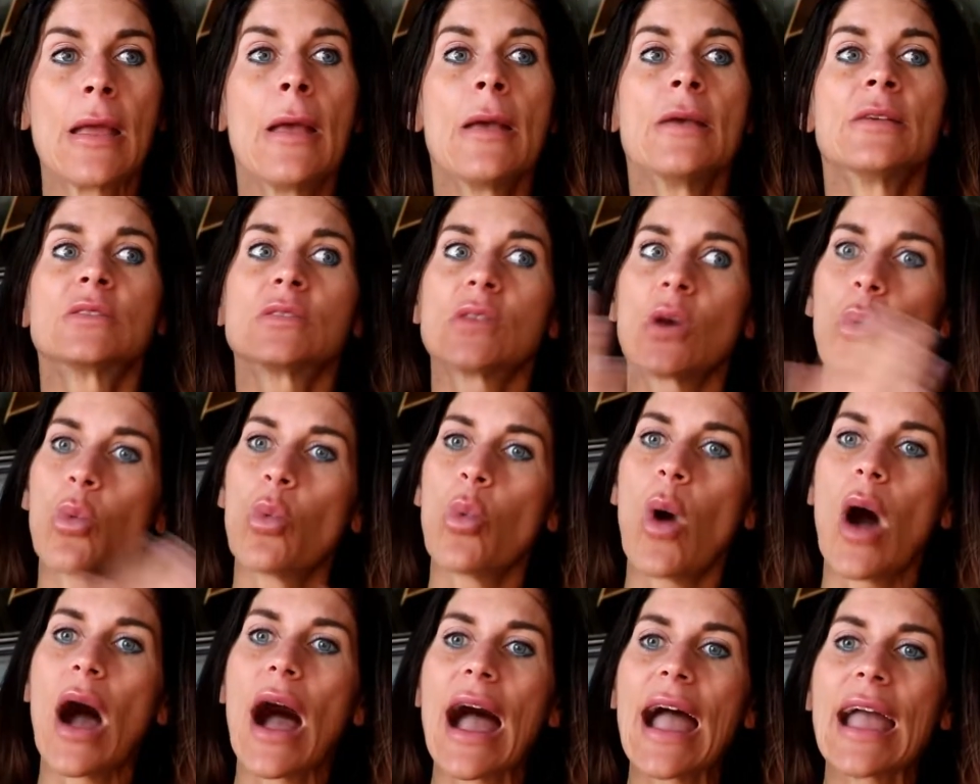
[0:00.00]
So
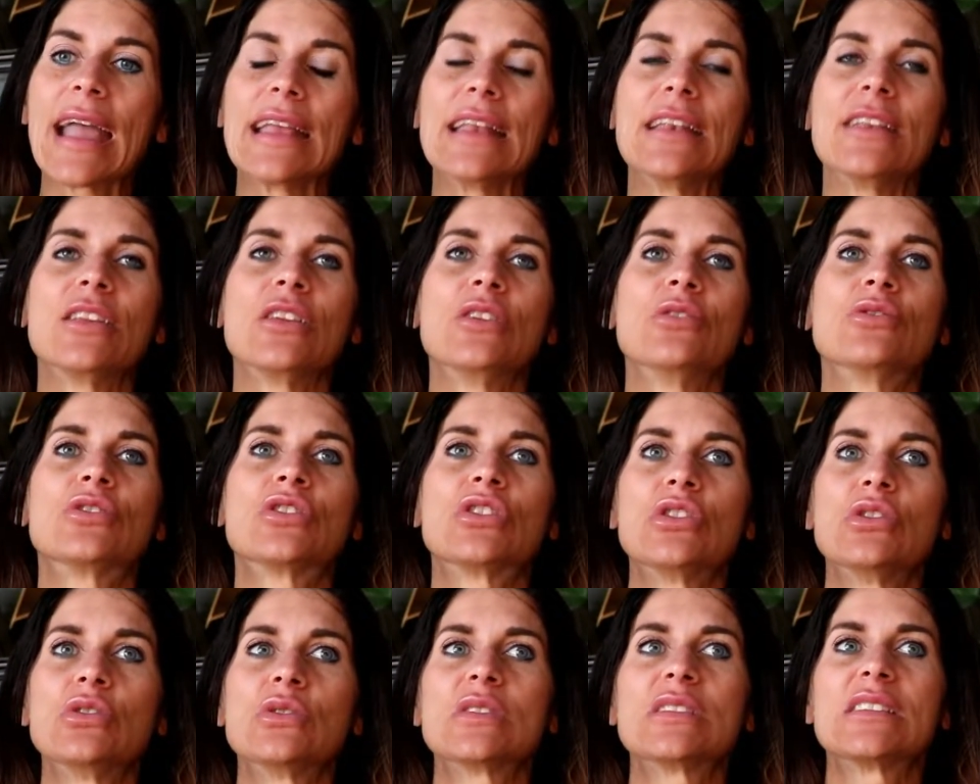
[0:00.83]
why do you
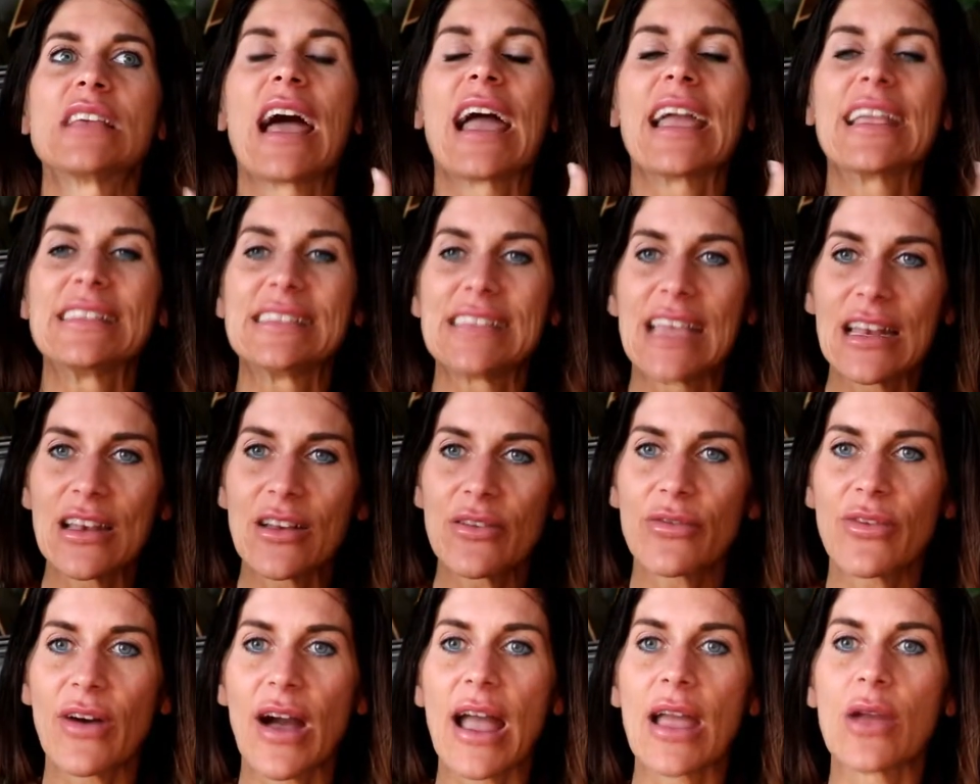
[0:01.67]
choose to
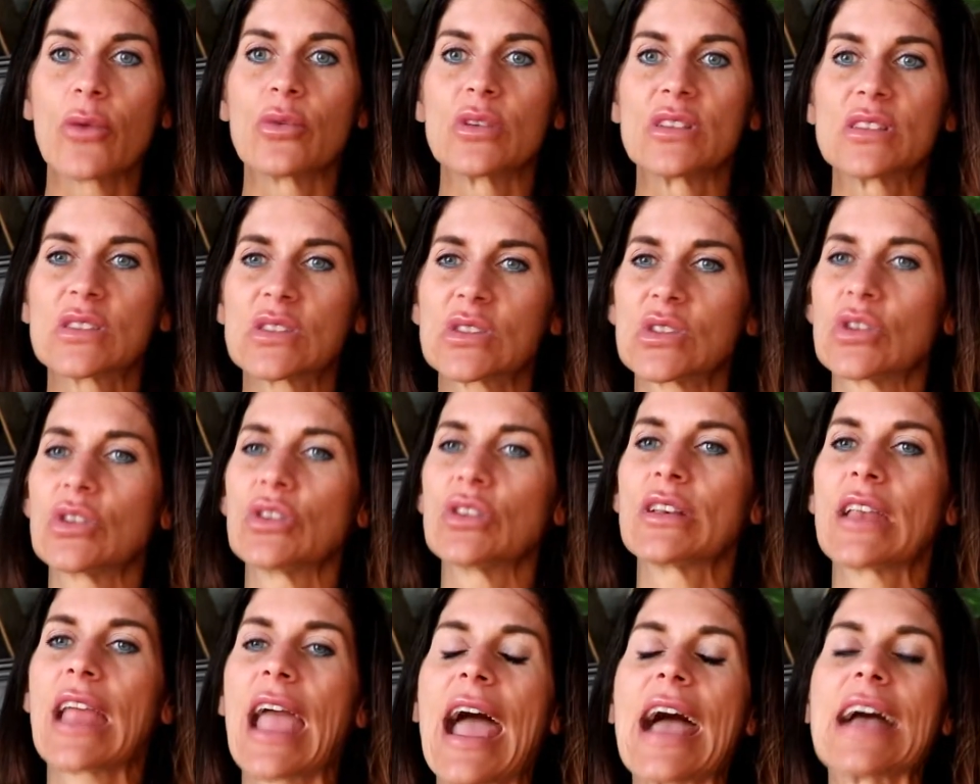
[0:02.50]
identify with
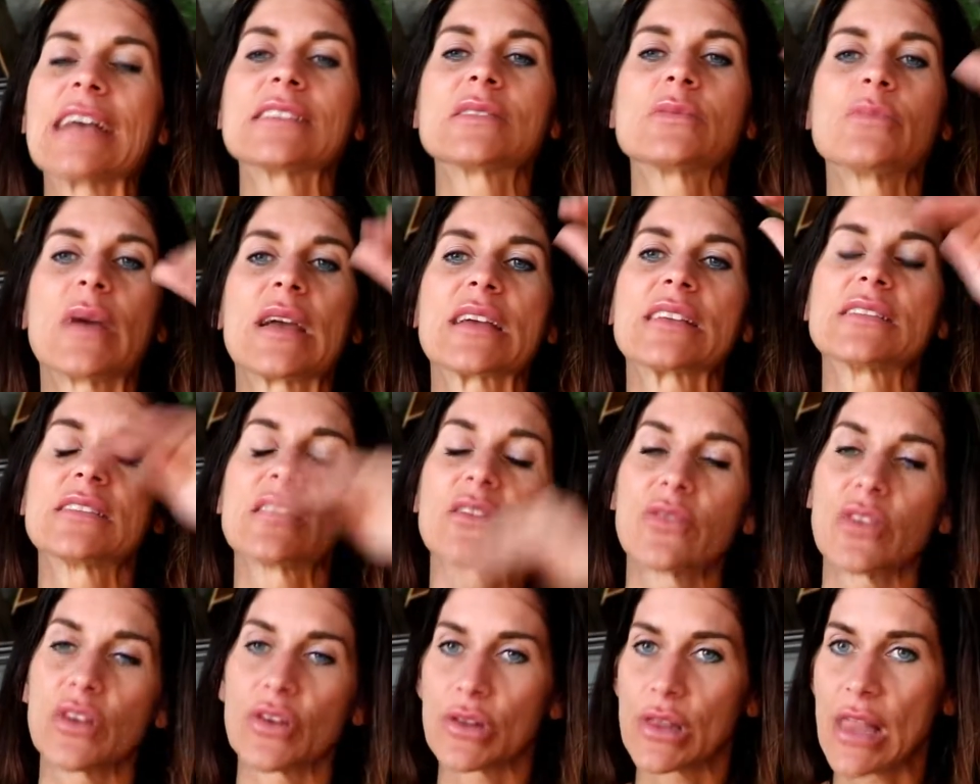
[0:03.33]
certain aspects
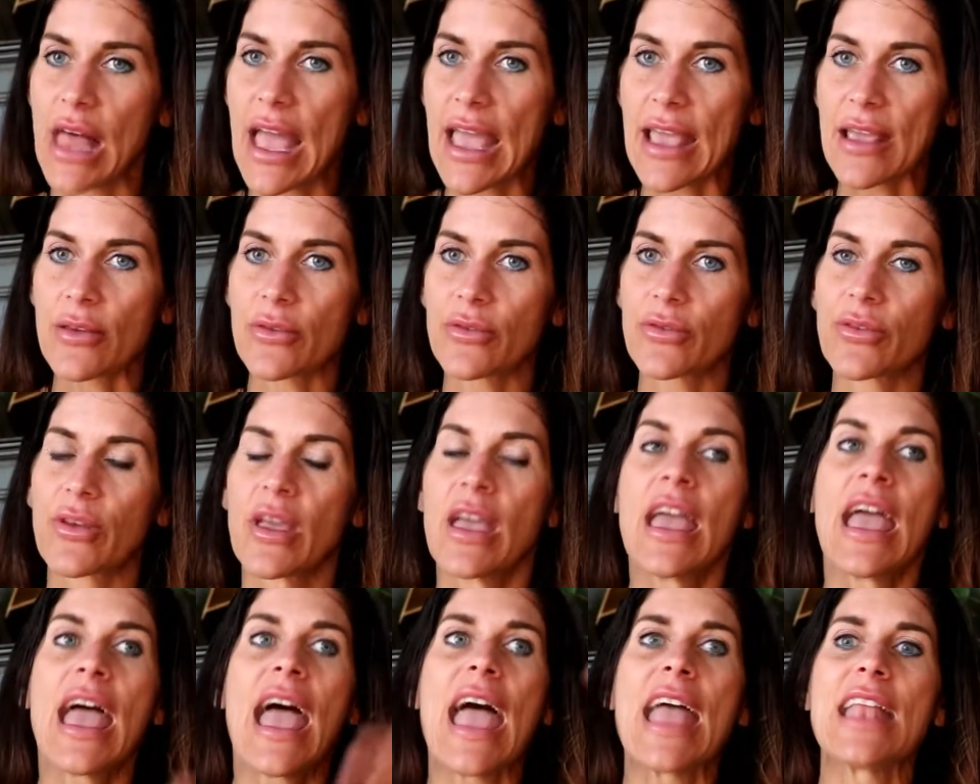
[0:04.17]
of your life
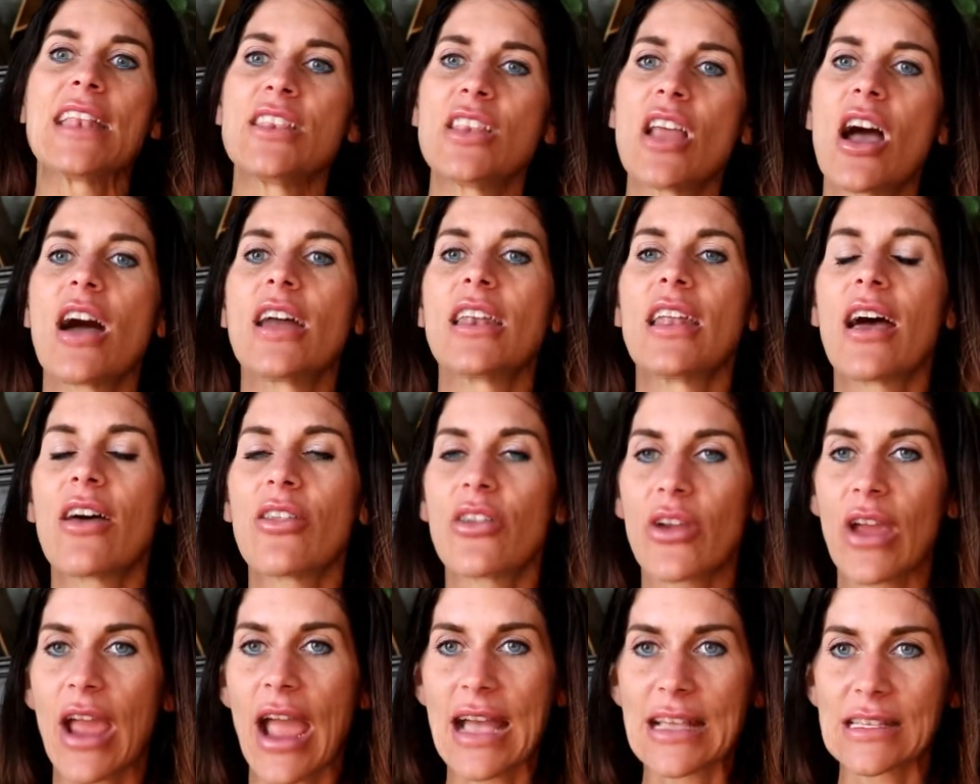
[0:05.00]
and not
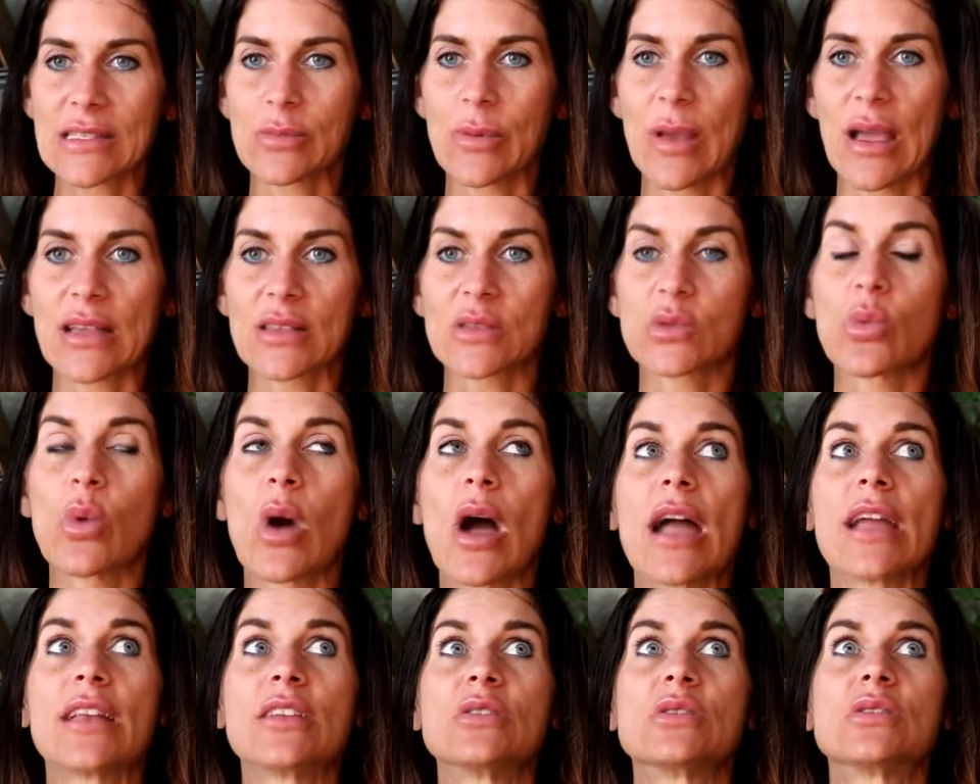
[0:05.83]
other aspects?
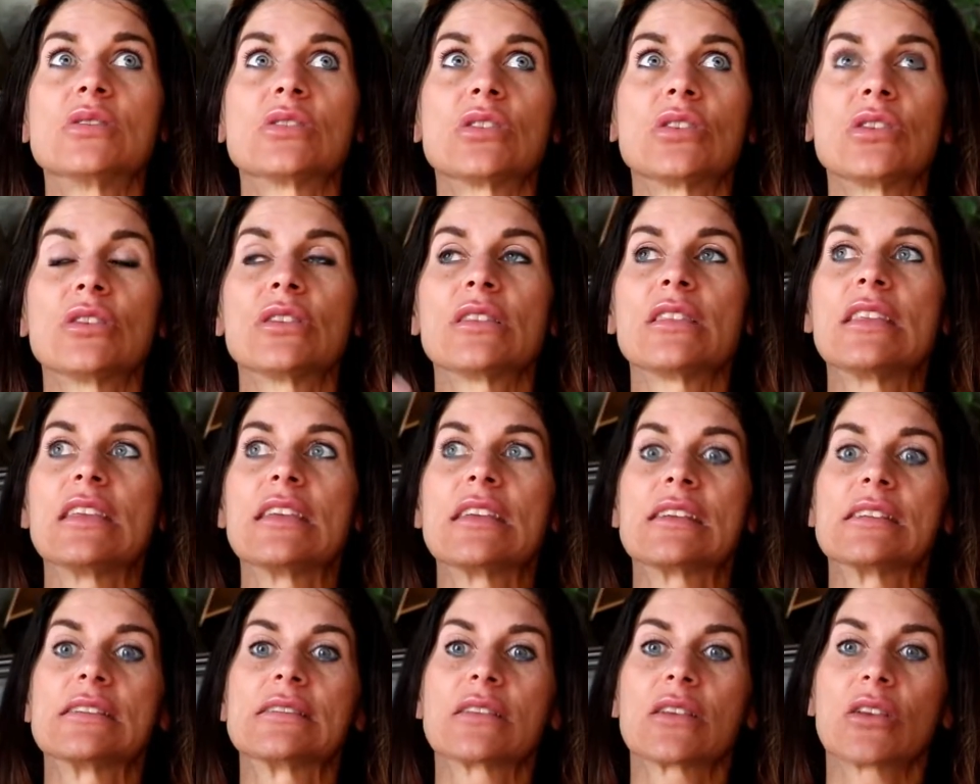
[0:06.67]
Why do certain
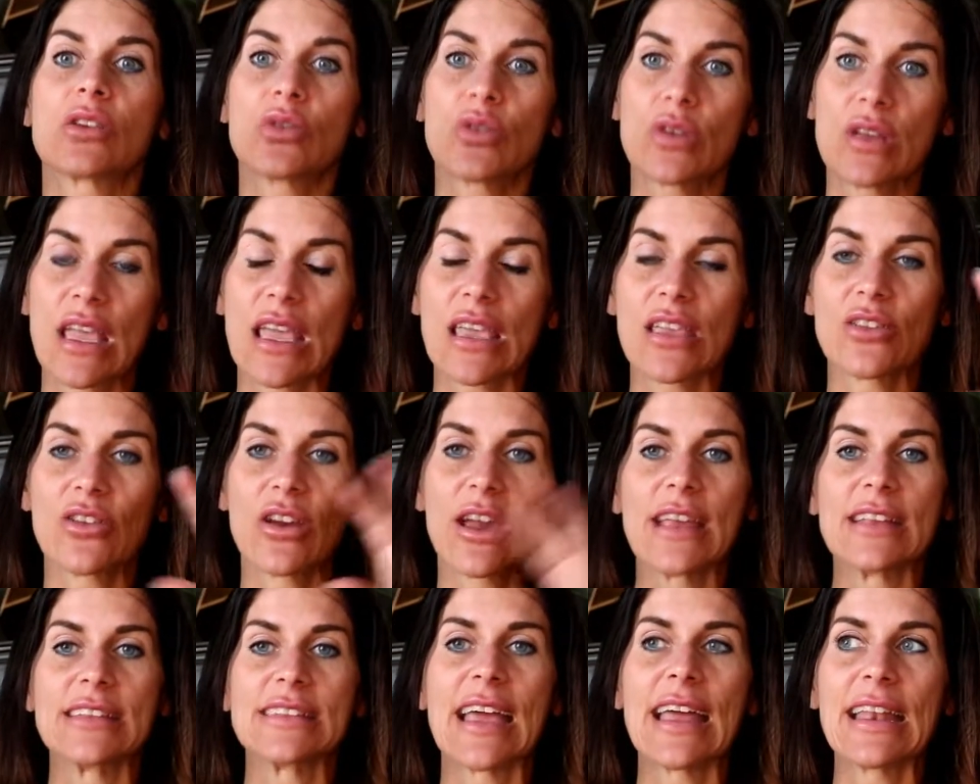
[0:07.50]
things create your
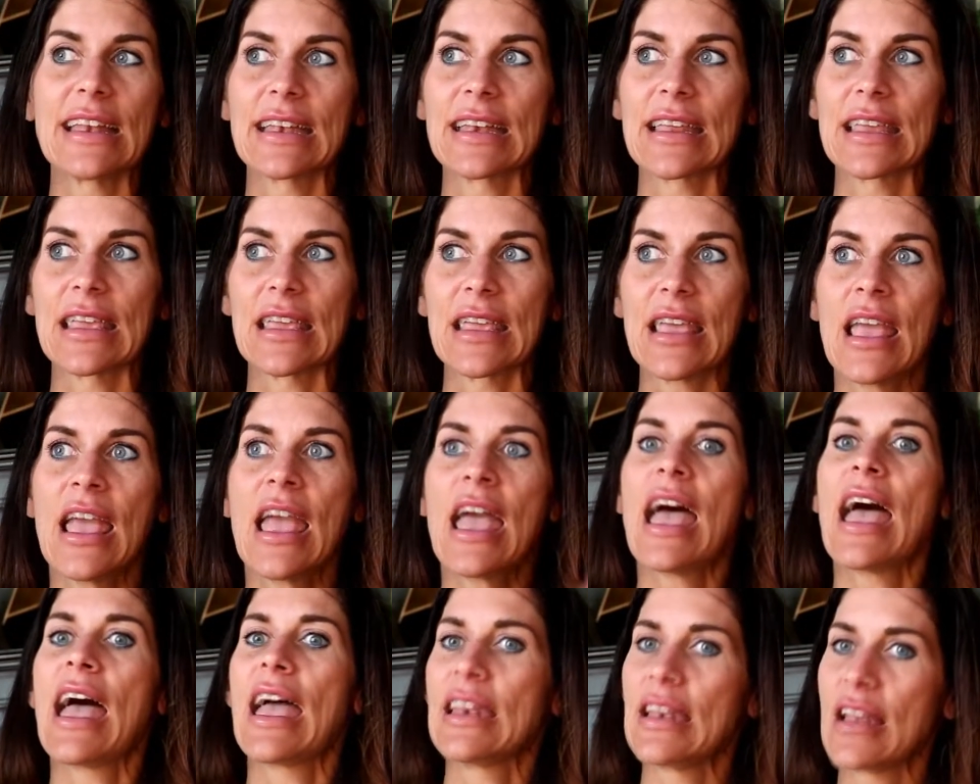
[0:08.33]
identity
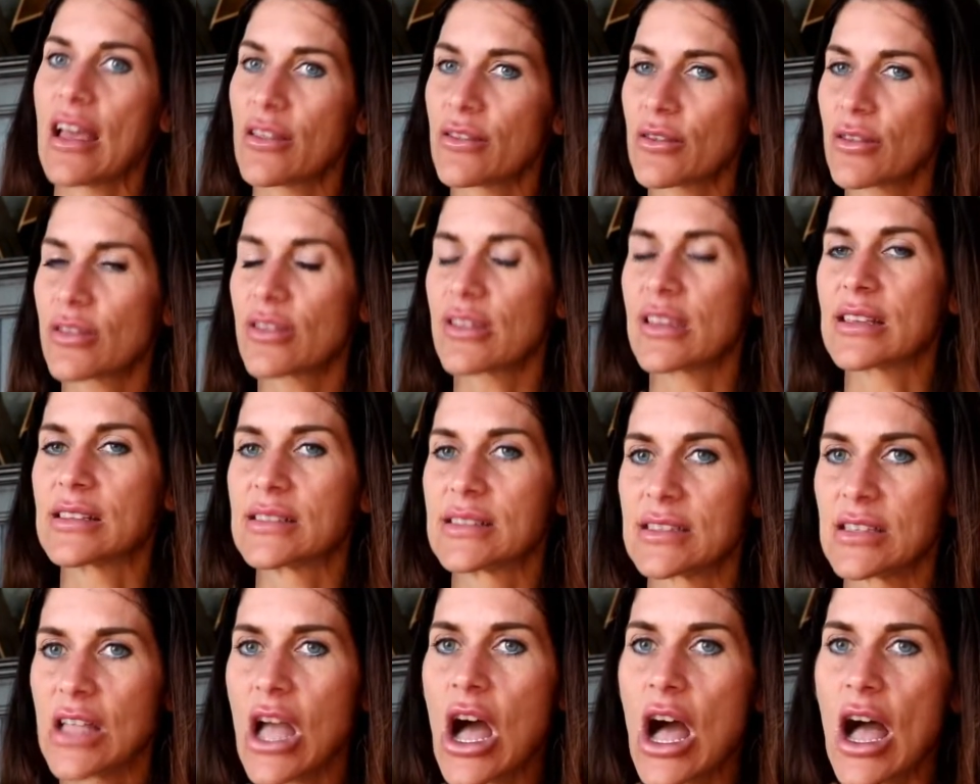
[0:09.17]
and other things
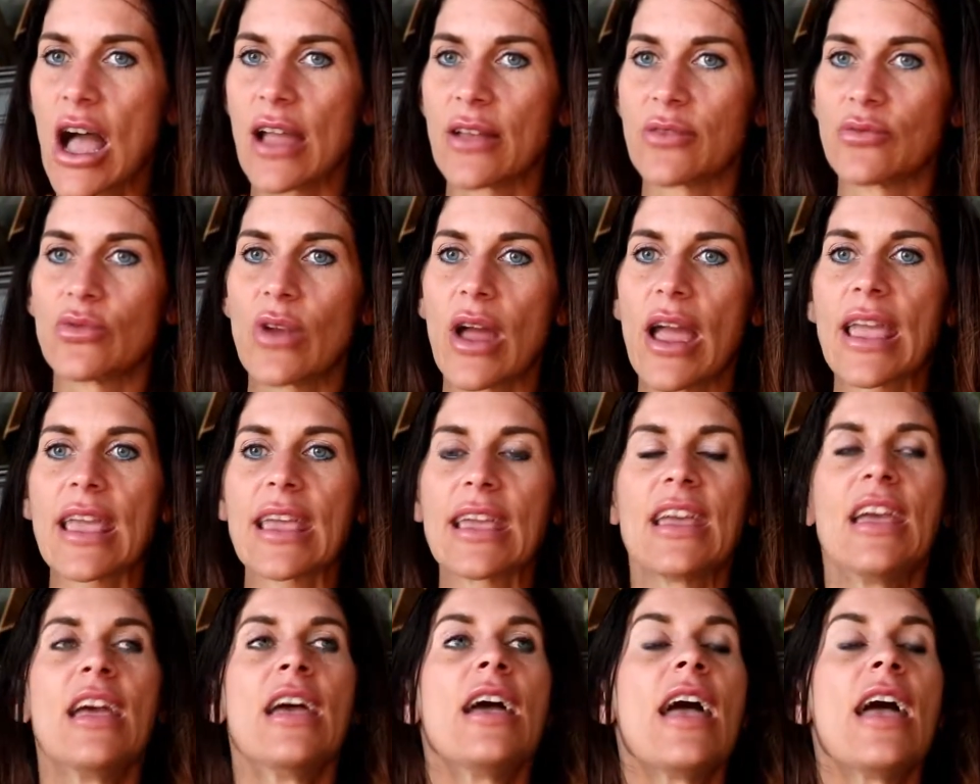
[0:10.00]
not, right?